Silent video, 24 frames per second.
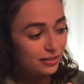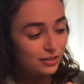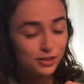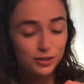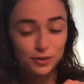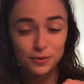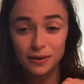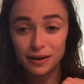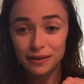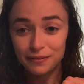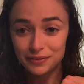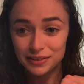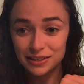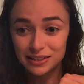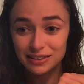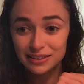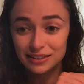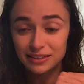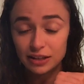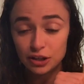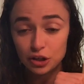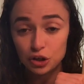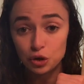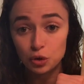Do you have
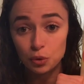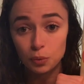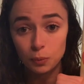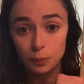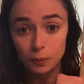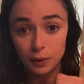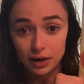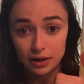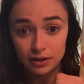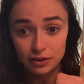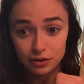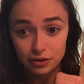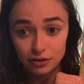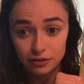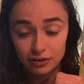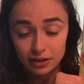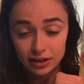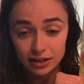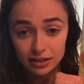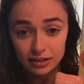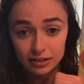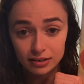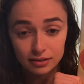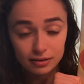anything that you're
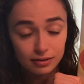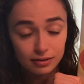wondering?